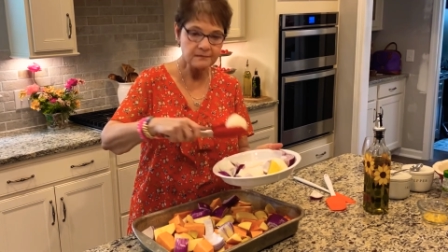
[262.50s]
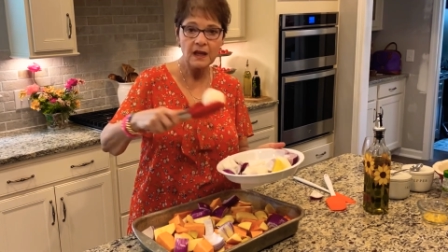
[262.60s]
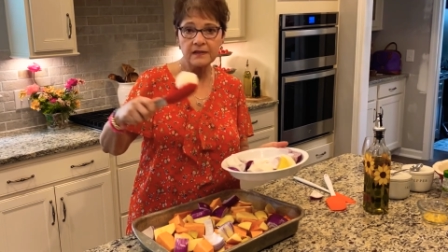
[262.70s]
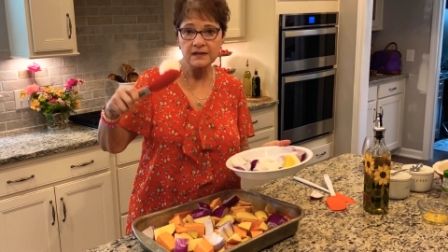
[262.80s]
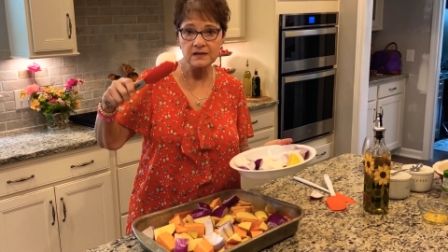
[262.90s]

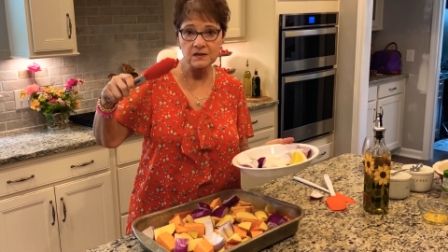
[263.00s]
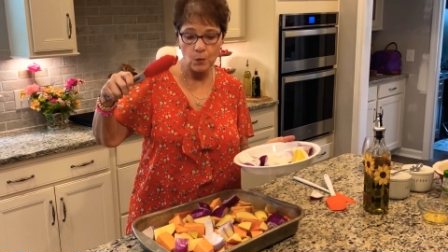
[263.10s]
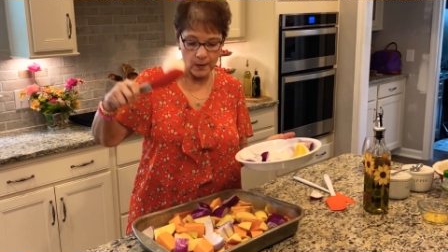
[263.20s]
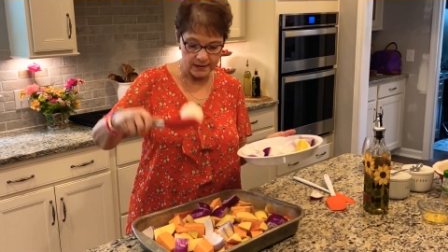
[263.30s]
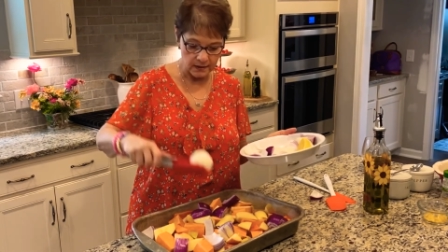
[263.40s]
This is a
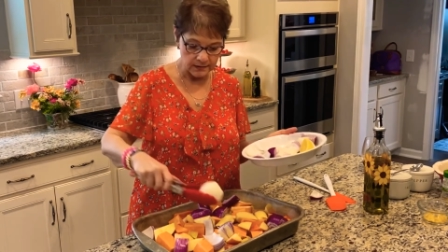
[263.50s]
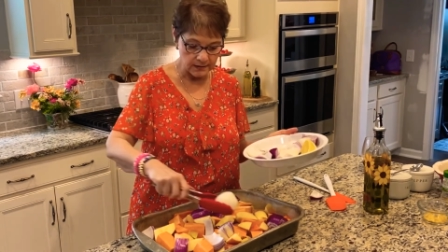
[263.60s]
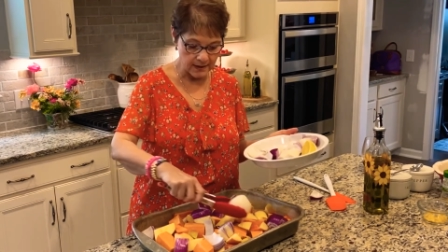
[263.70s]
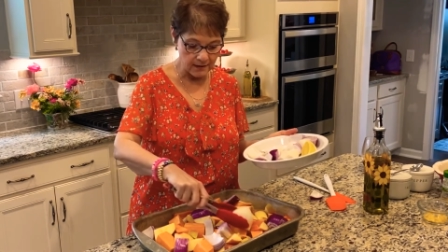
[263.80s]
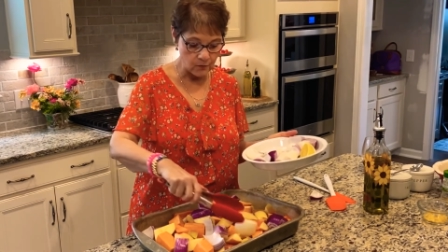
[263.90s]
white onion. I
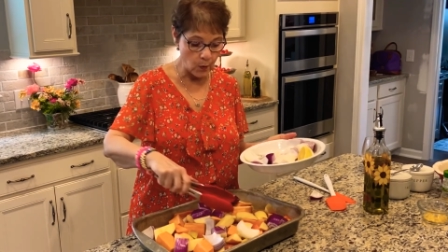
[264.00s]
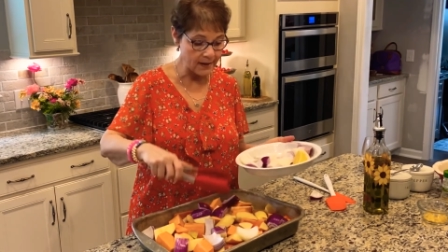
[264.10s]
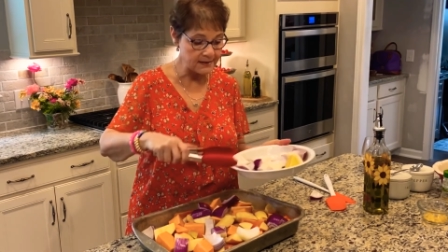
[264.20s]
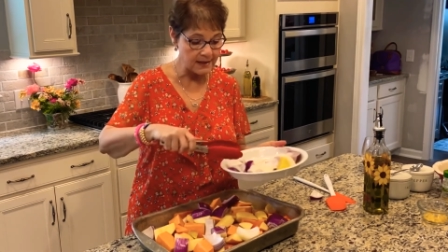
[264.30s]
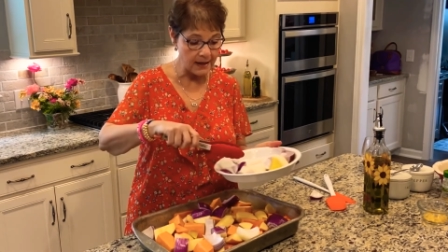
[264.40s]
have
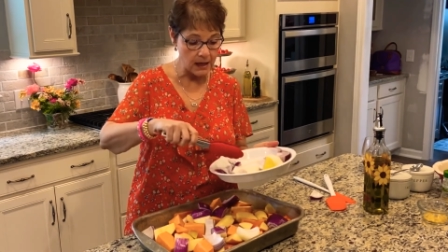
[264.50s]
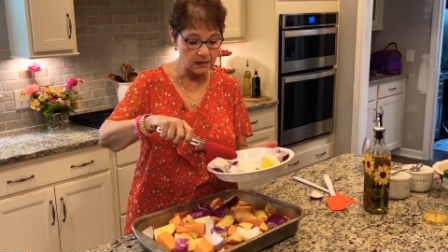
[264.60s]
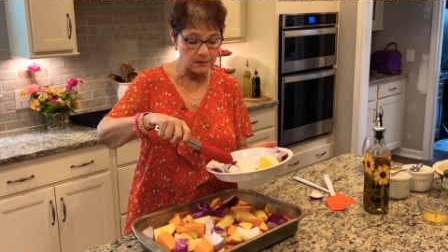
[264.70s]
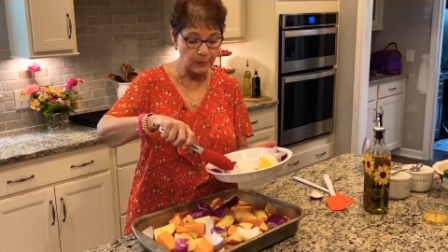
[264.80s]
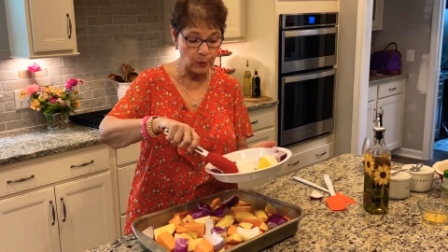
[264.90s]
white and
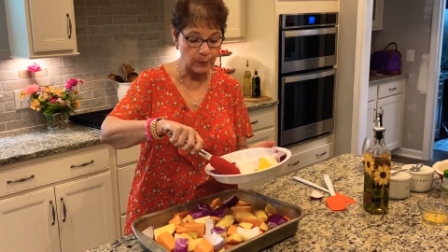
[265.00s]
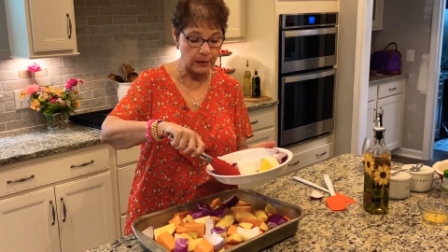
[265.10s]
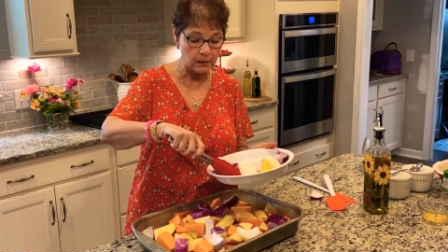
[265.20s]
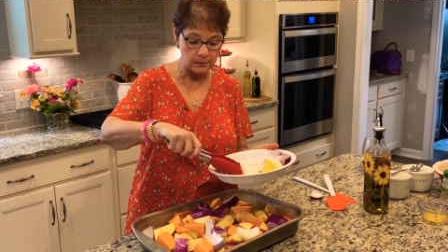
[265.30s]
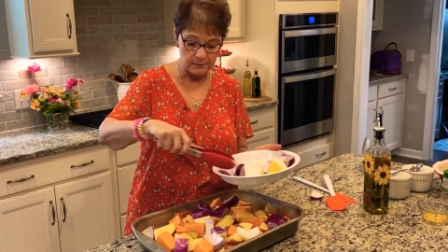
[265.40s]

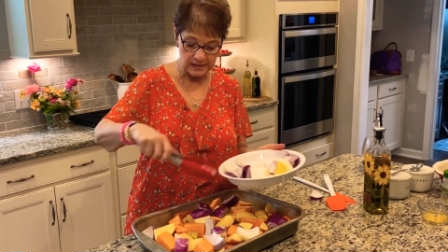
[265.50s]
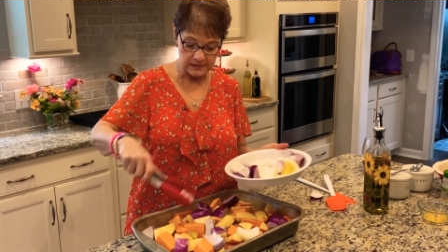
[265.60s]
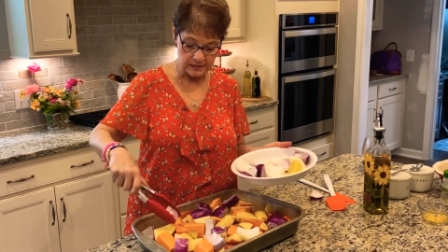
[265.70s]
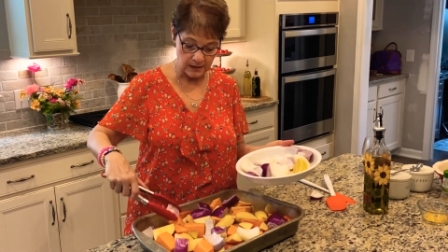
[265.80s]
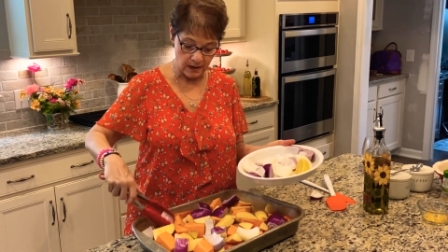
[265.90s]
purple mixed
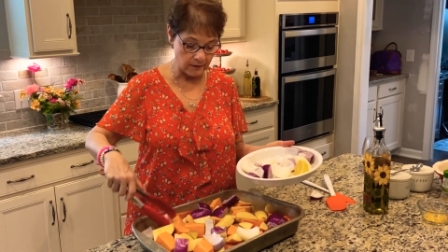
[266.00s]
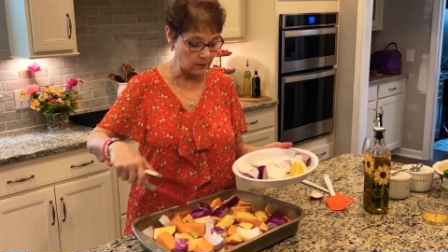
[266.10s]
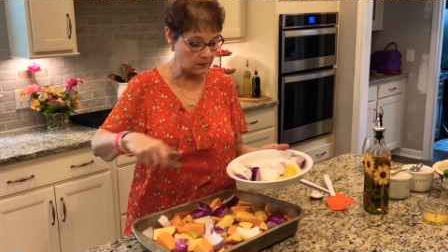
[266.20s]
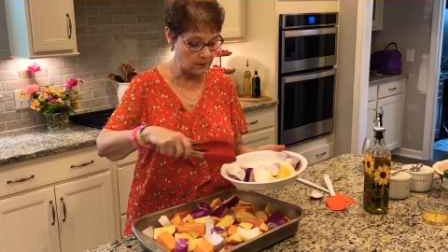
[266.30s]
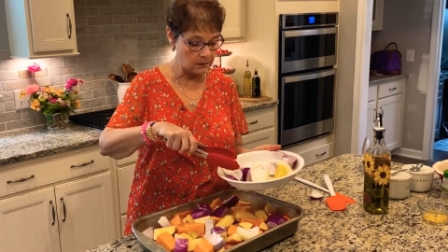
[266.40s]
together.
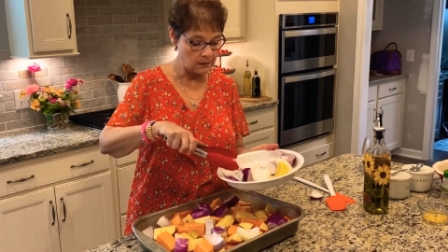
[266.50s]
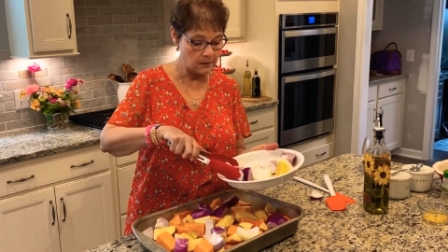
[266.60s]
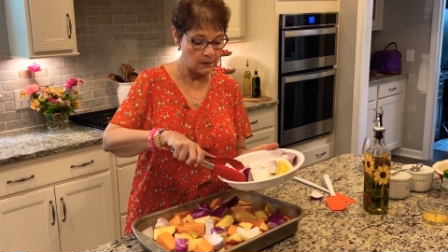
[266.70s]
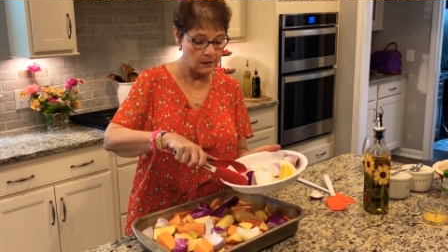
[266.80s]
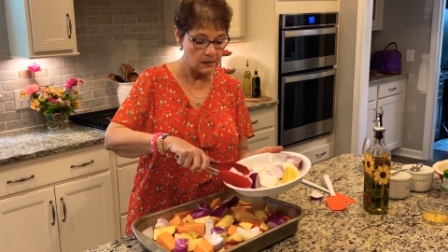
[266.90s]

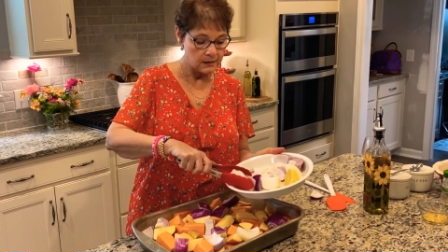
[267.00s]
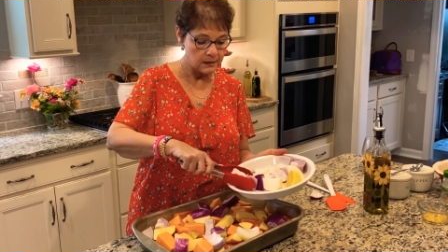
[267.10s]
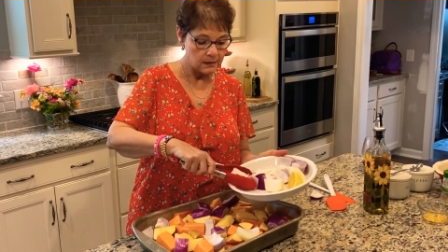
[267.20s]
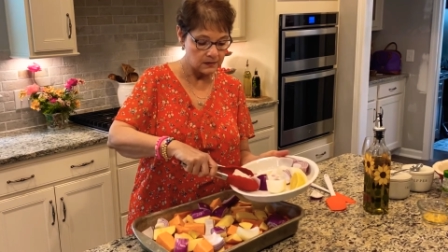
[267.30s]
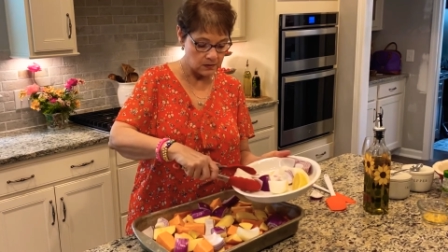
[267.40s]

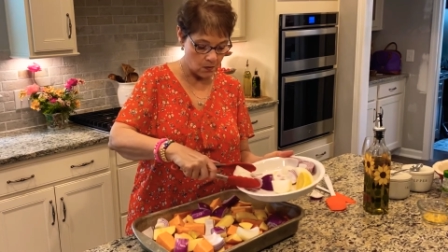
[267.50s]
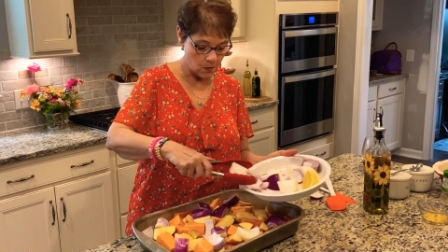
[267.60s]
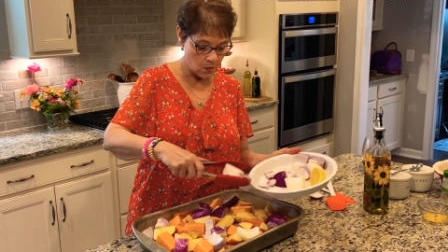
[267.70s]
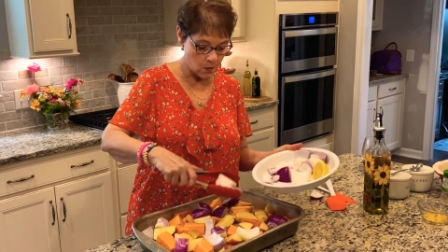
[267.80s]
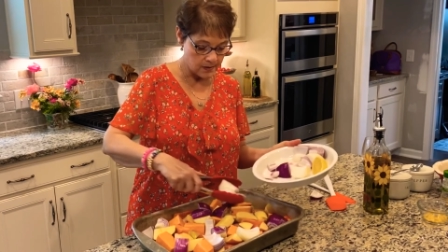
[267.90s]

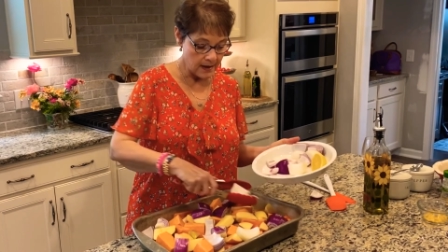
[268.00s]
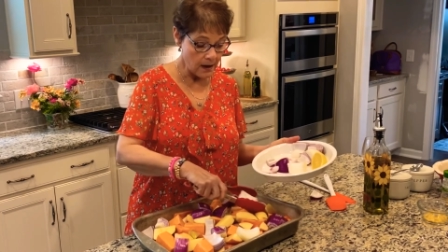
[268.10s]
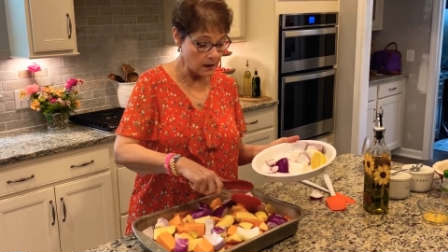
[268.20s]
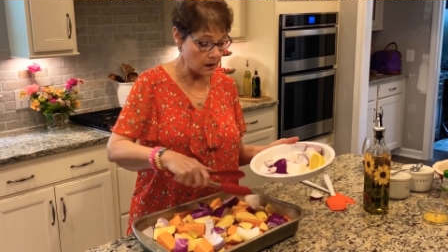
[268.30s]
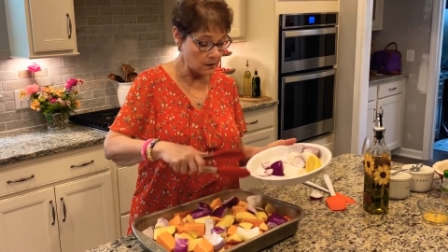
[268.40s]
So yeah,
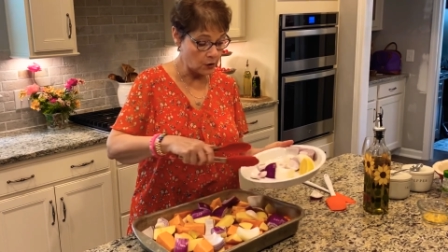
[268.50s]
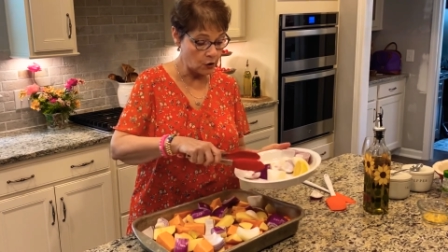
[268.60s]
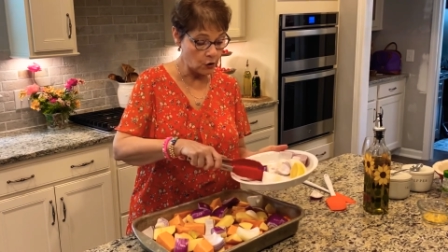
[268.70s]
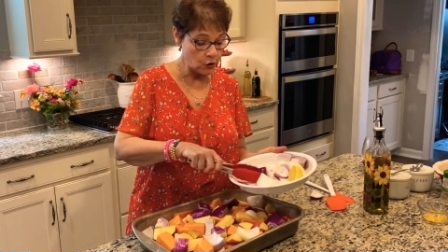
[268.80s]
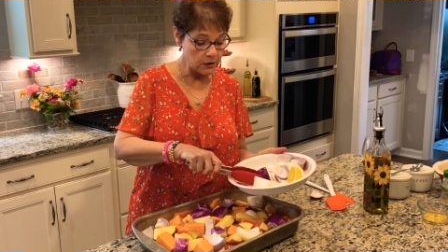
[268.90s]
a
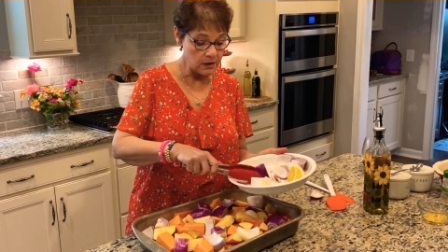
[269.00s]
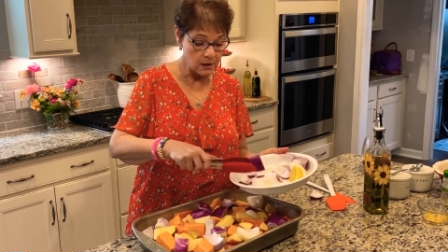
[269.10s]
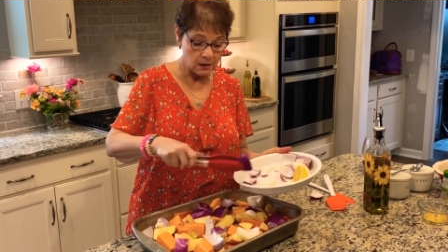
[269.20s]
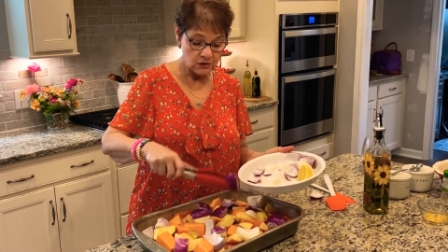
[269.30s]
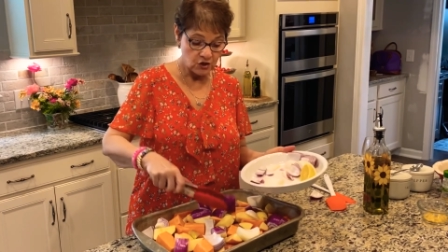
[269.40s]
good
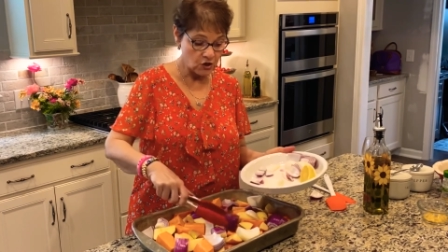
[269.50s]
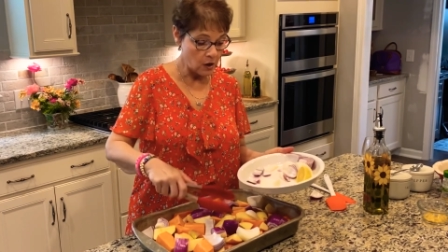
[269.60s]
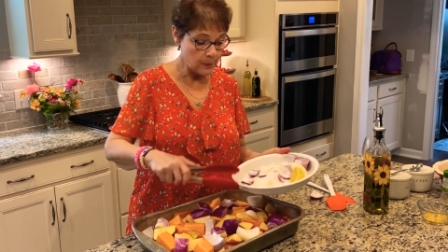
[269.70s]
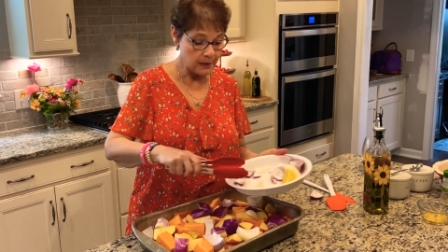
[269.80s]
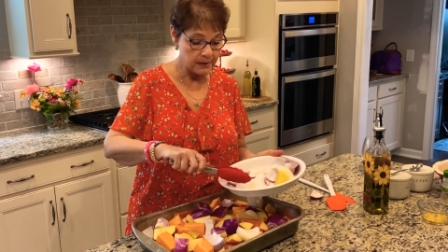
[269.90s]

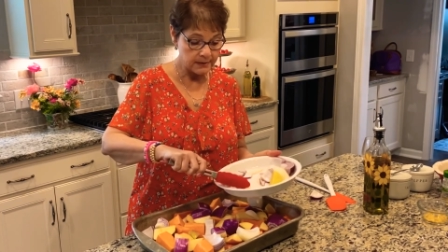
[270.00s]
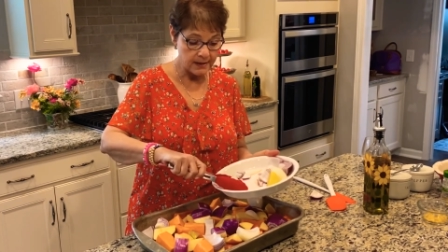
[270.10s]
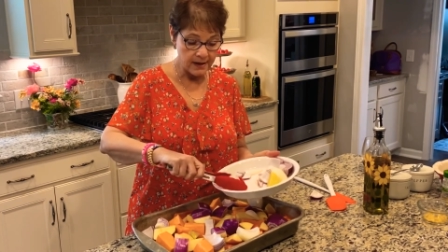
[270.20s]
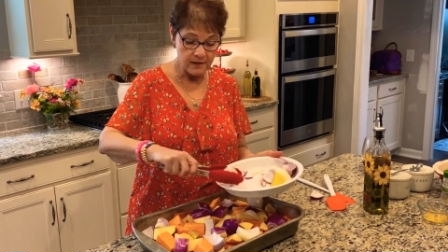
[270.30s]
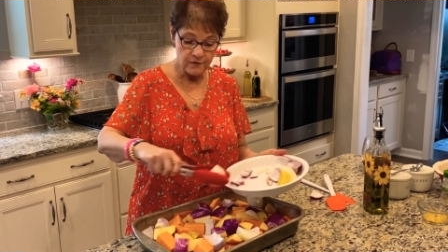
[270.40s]
sharp
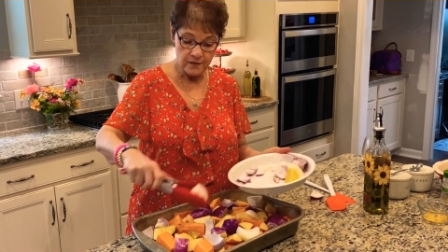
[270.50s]
knife